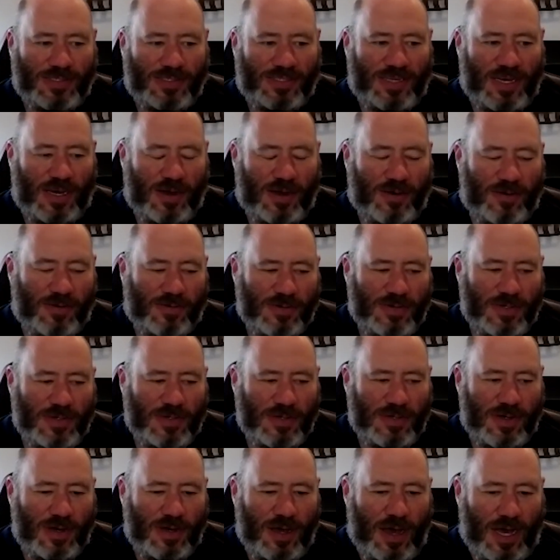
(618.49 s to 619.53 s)
So
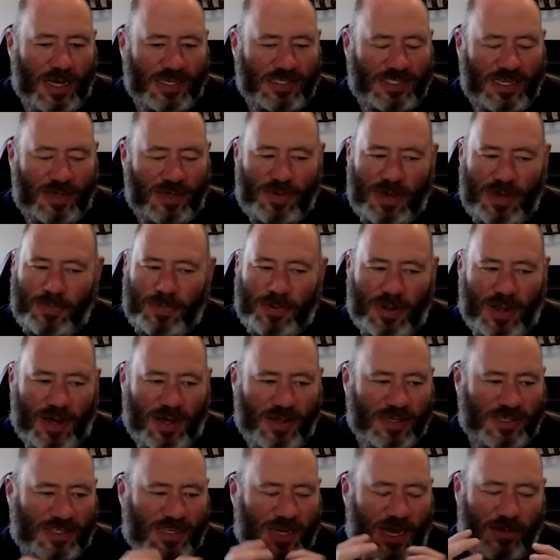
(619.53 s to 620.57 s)
I see people
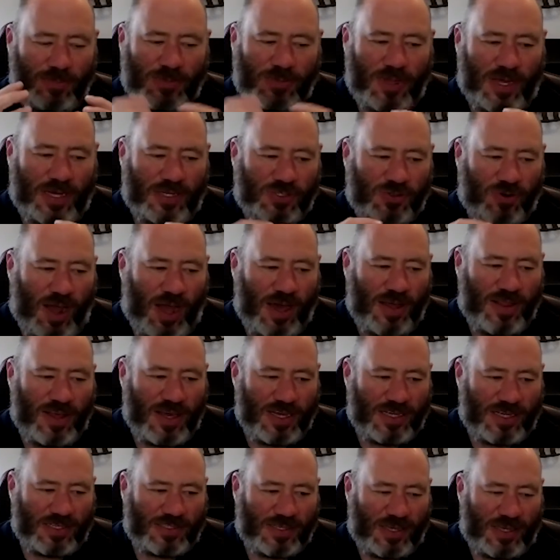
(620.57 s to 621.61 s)
all the time that try
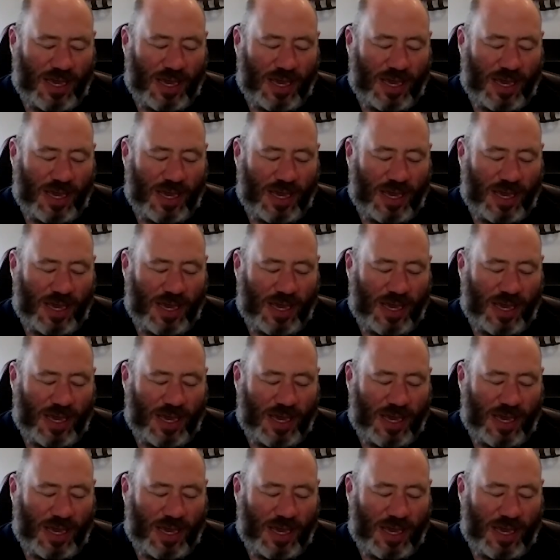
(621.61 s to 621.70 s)
this,